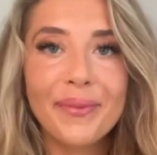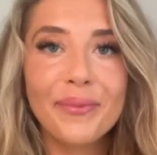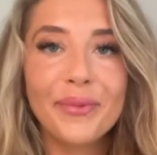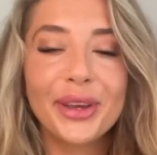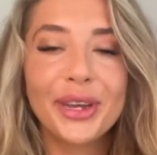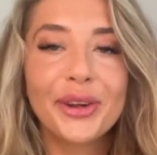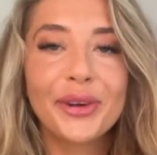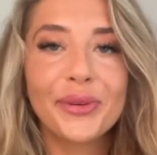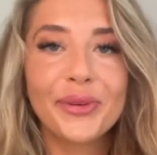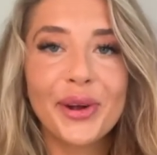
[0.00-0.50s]
we
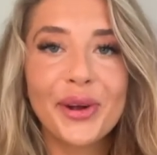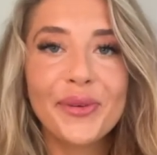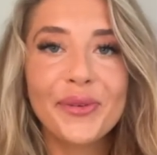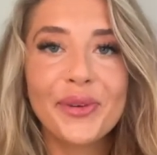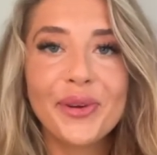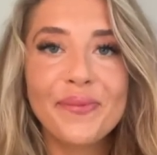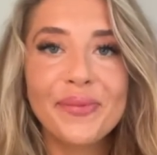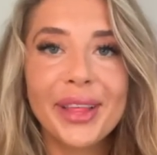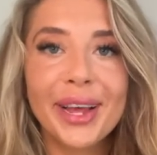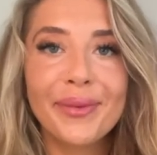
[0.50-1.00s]
grow
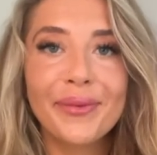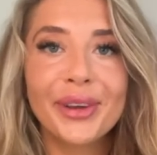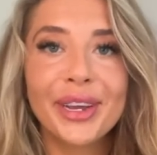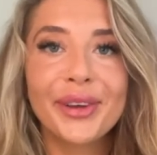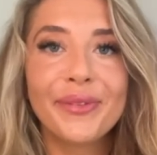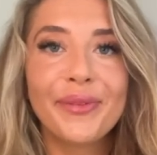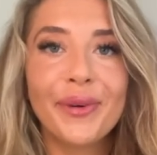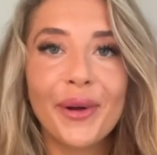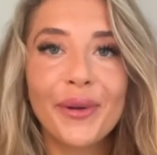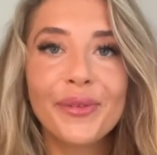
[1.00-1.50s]
from them, we
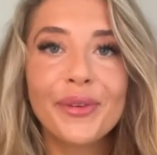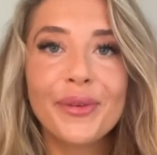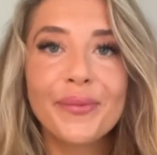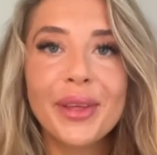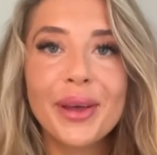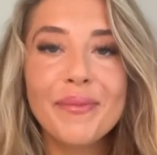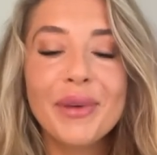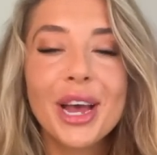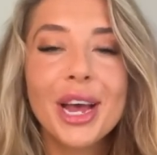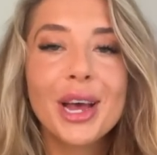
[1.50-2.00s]
evolve from
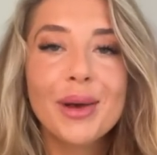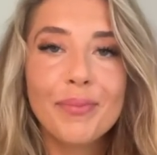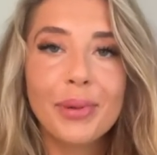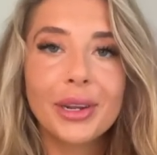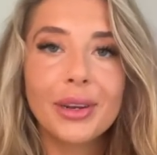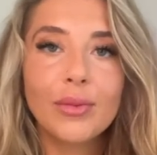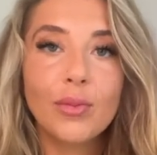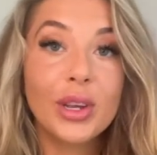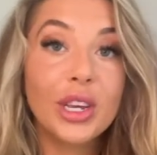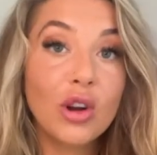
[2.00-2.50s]
them,
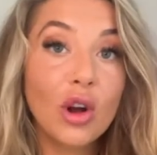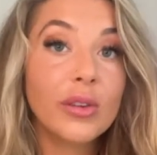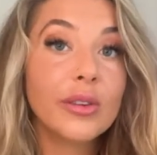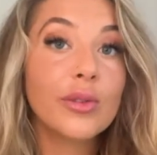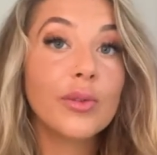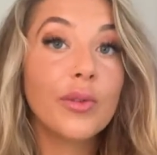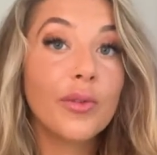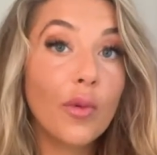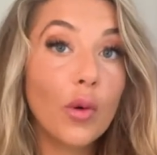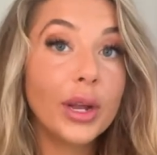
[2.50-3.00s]
but we can also
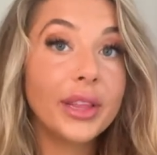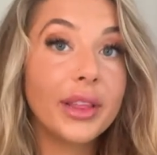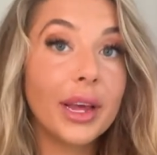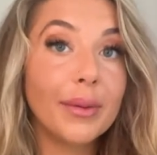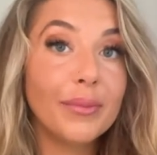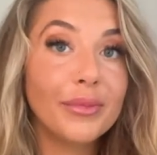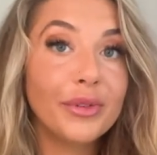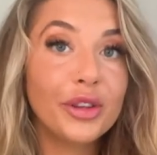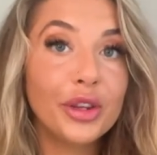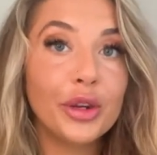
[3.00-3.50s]
avoid them
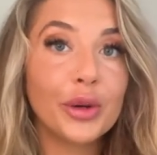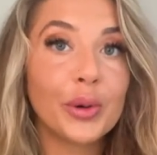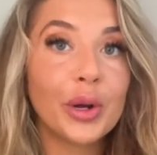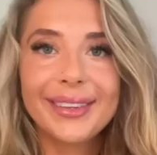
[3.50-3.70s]
too.